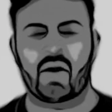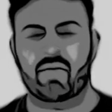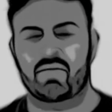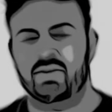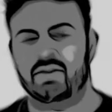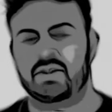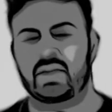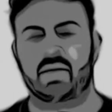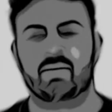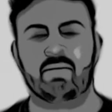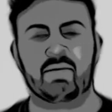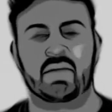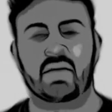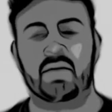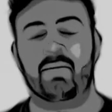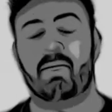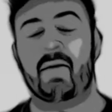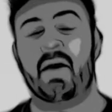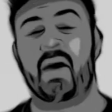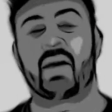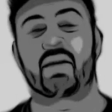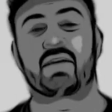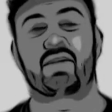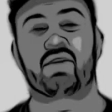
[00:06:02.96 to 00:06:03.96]
every time you get
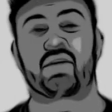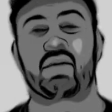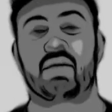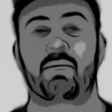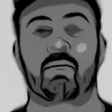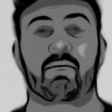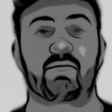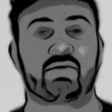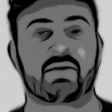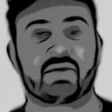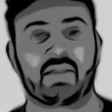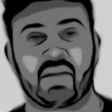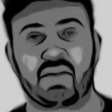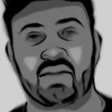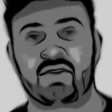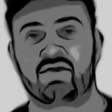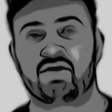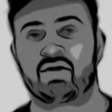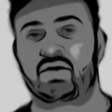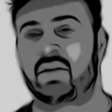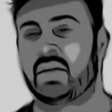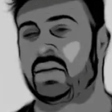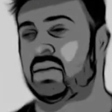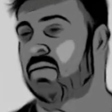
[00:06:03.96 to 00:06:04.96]
back, you get
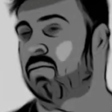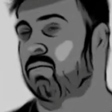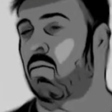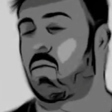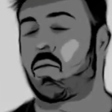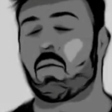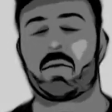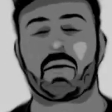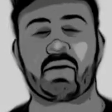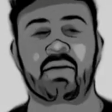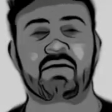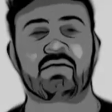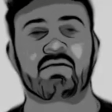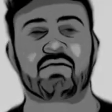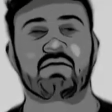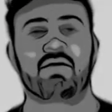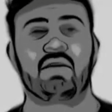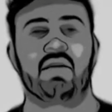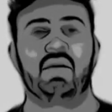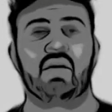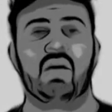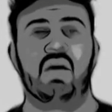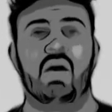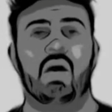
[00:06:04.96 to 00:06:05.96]
percentage, you get a point,
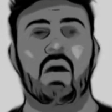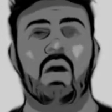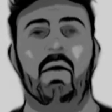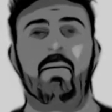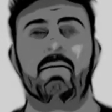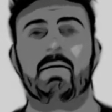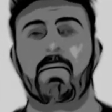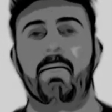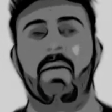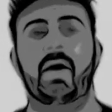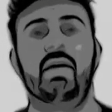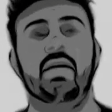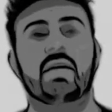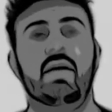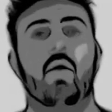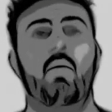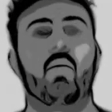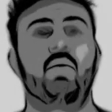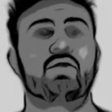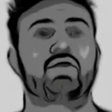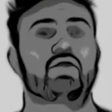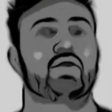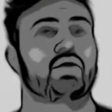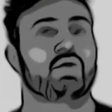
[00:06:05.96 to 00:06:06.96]
depending on
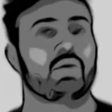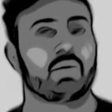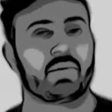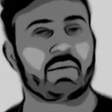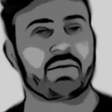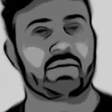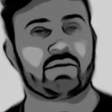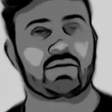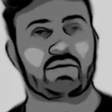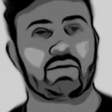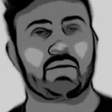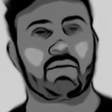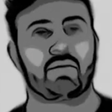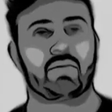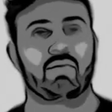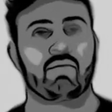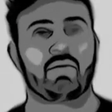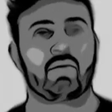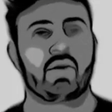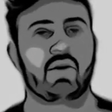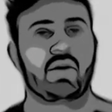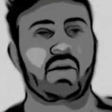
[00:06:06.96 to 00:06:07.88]
what you're doing too.